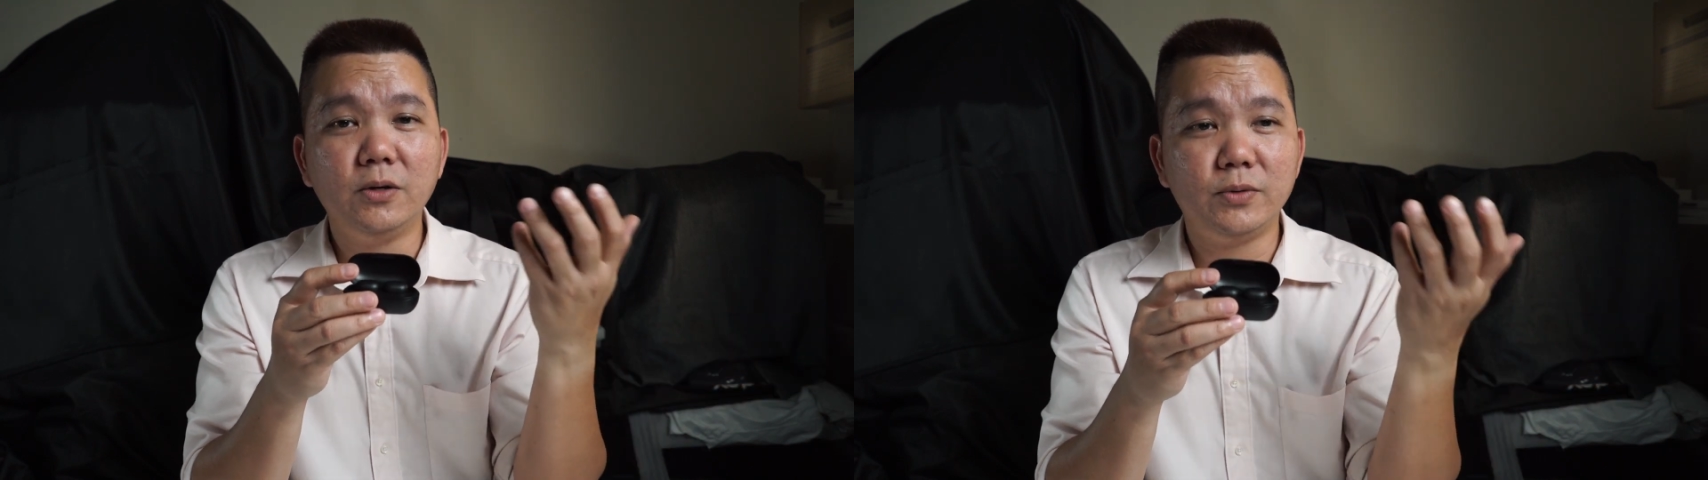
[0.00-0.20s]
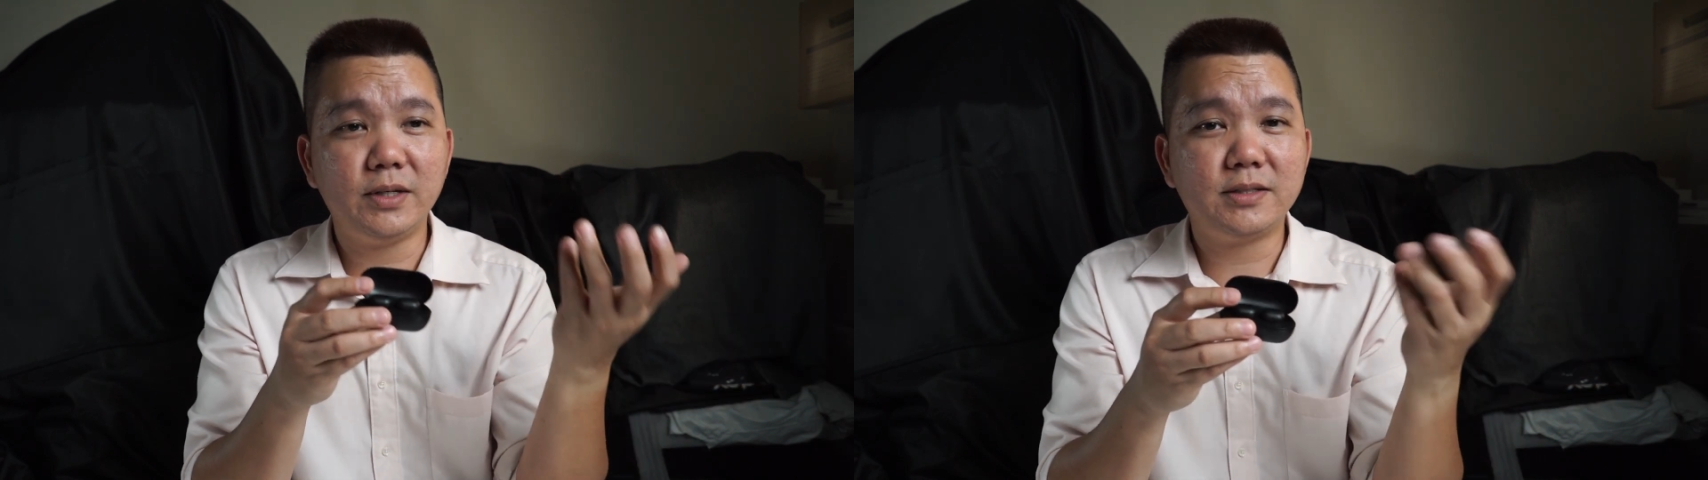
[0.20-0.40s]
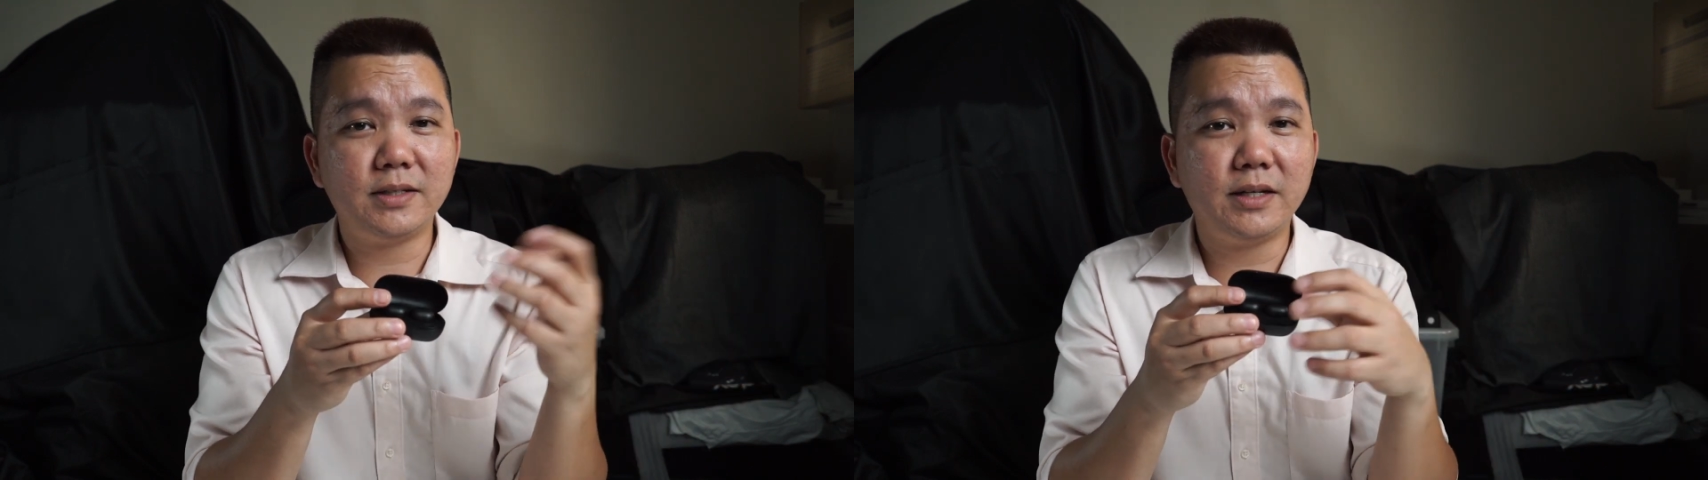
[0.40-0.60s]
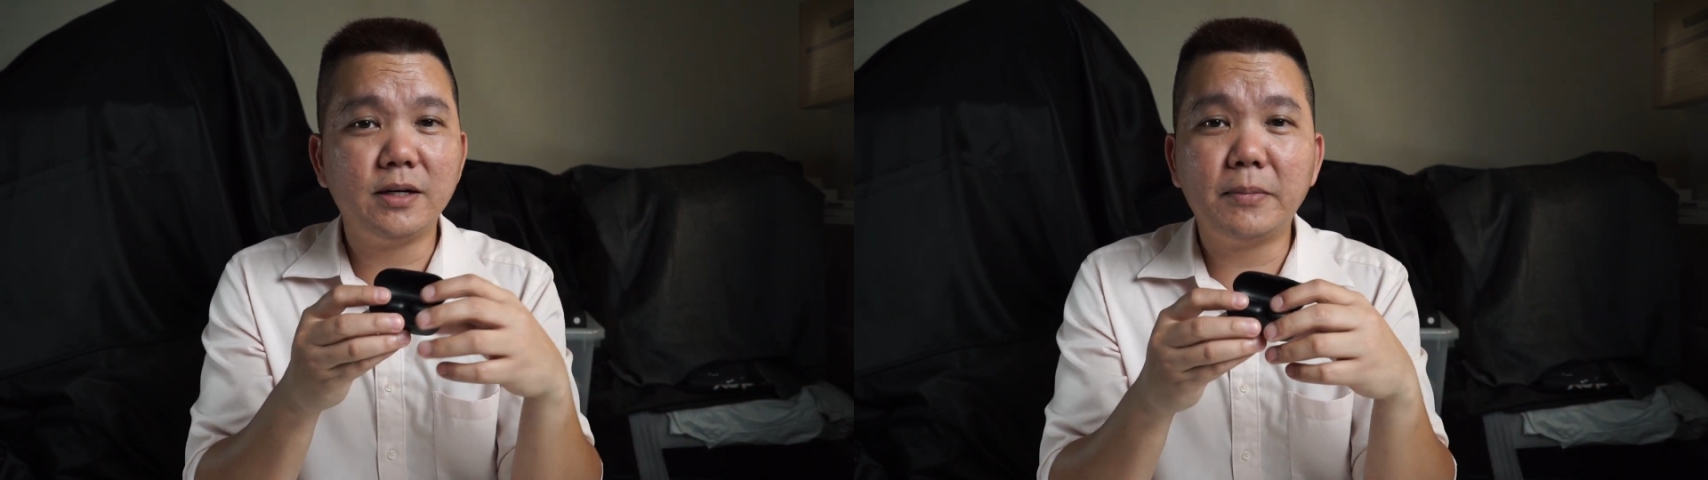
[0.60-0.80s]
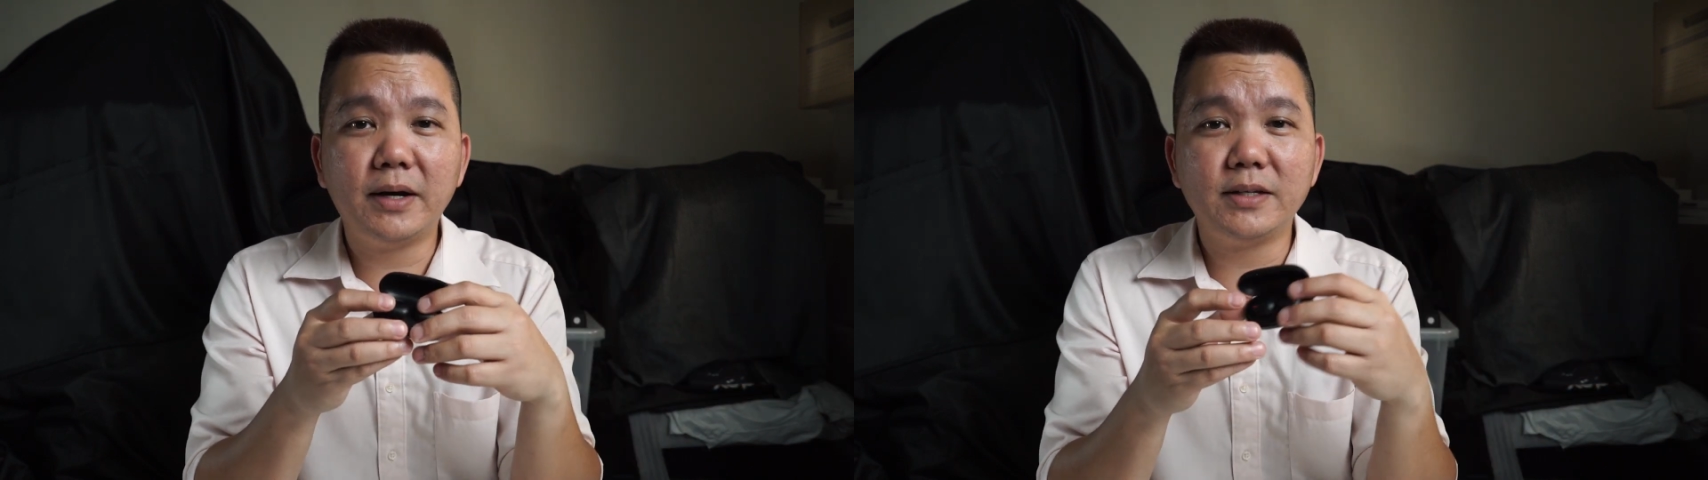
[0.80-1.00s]
who needs an
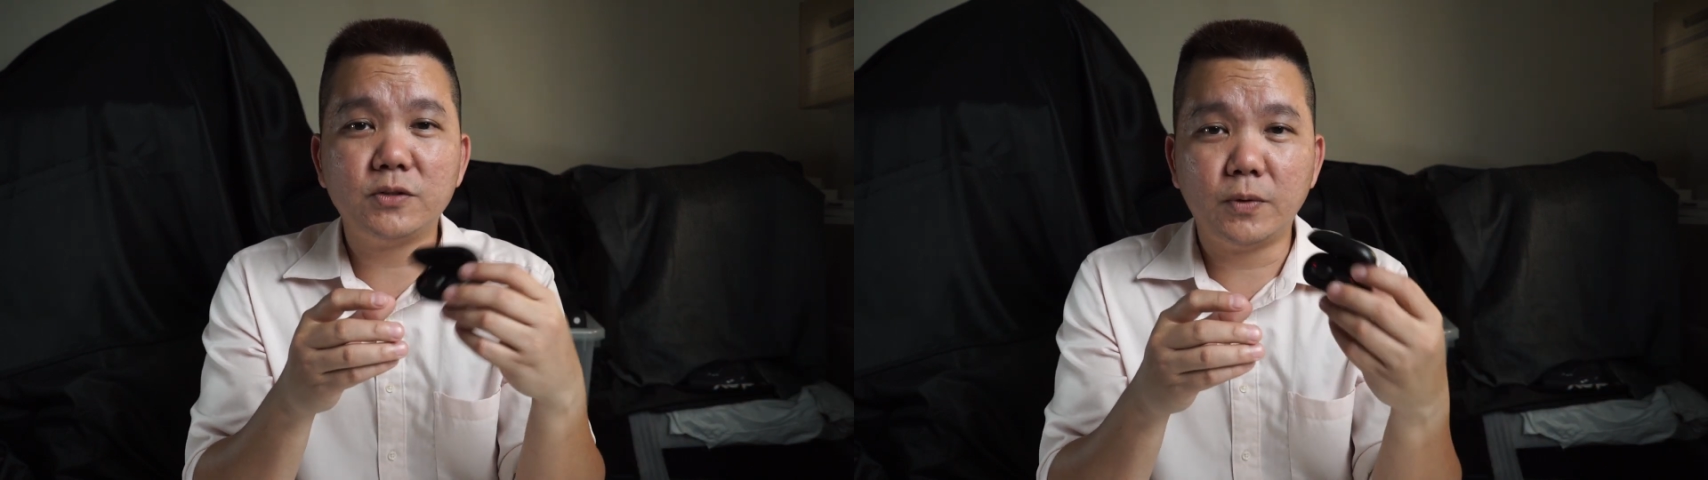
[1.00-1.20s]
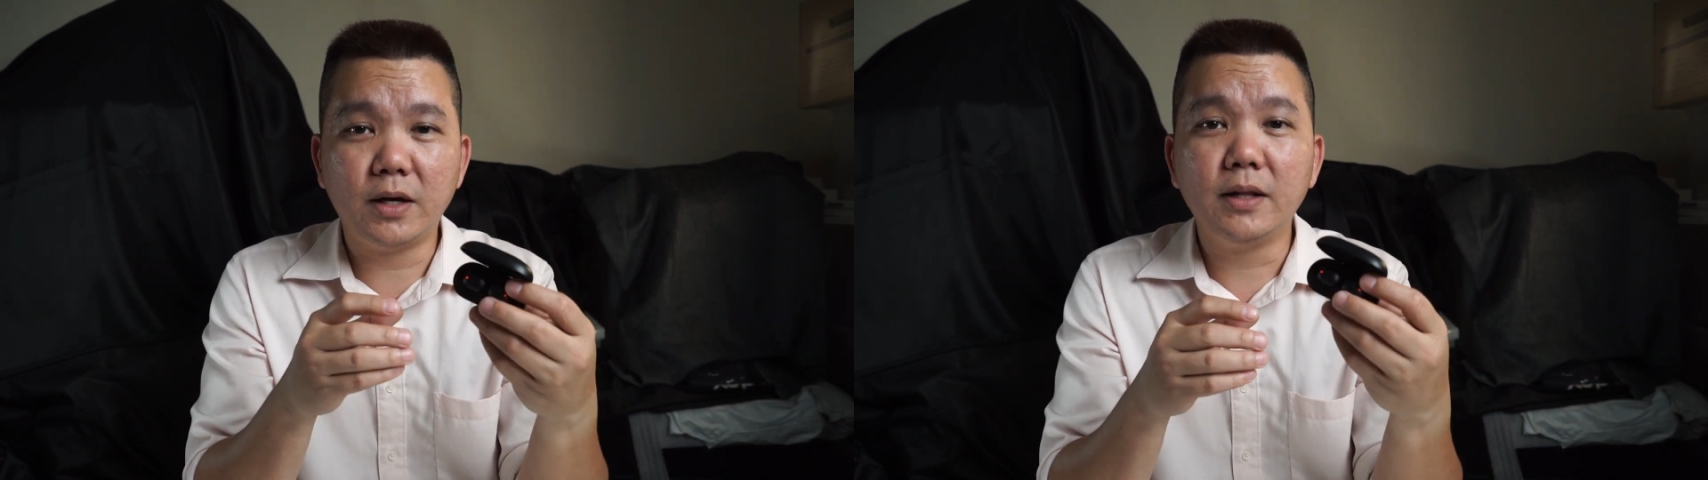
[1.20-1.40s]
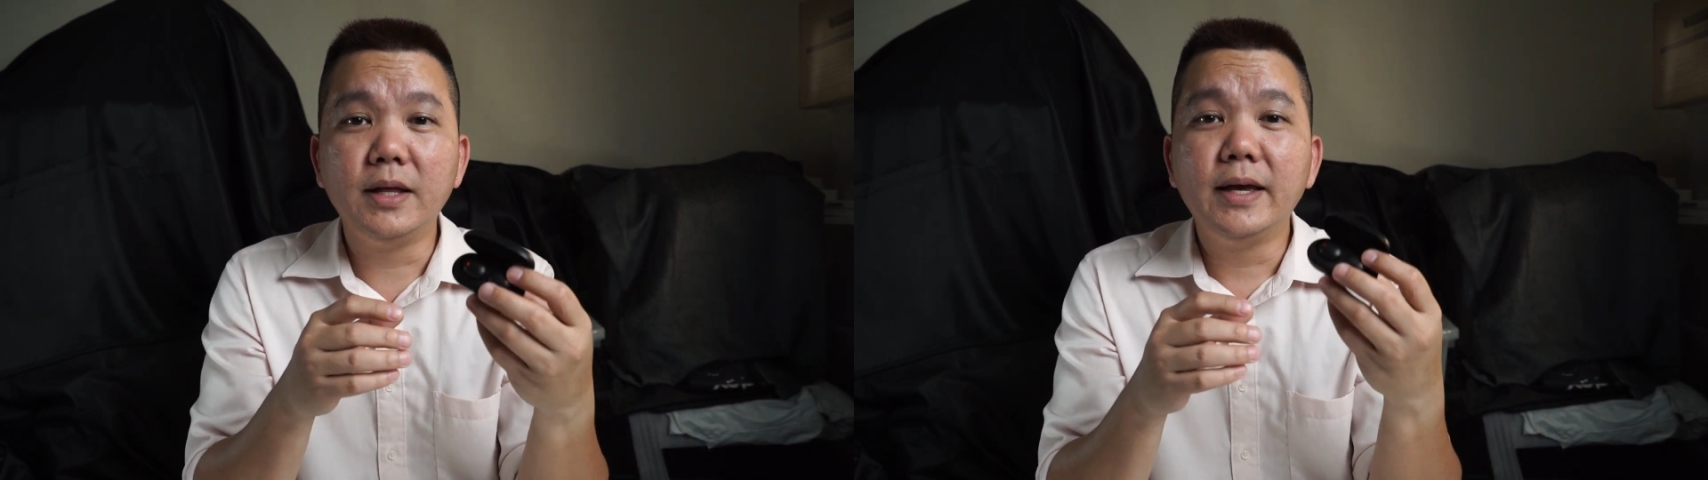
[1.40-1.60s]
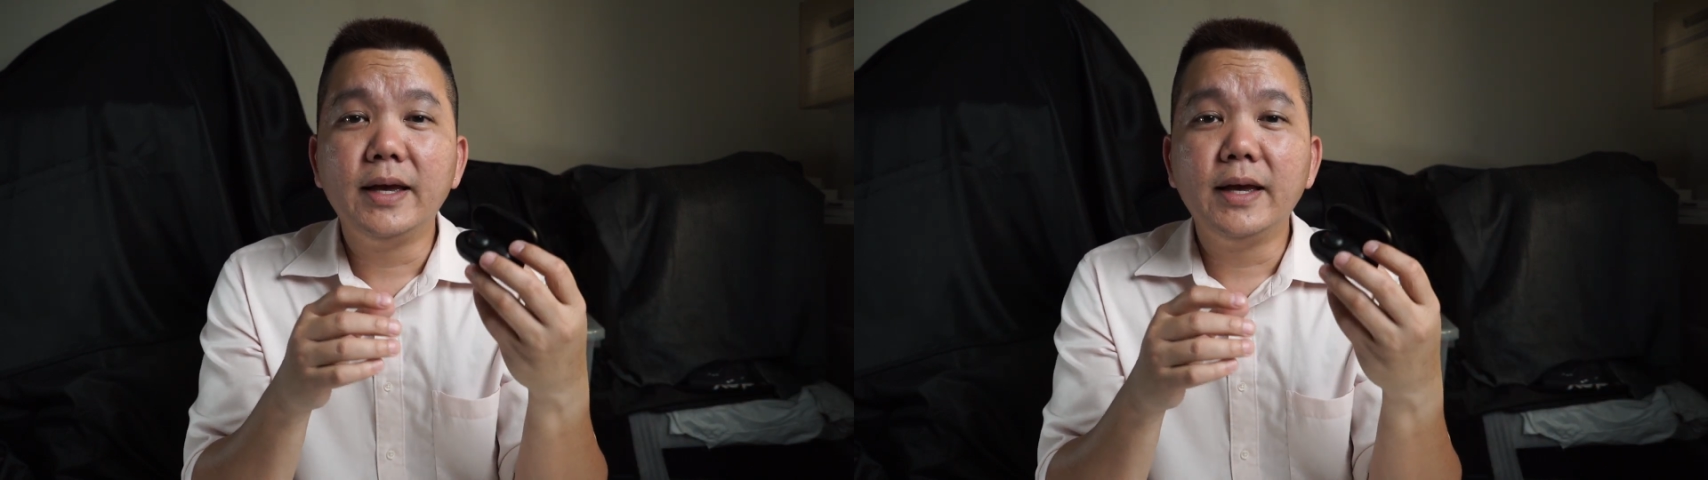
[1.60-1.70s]
earbud as well,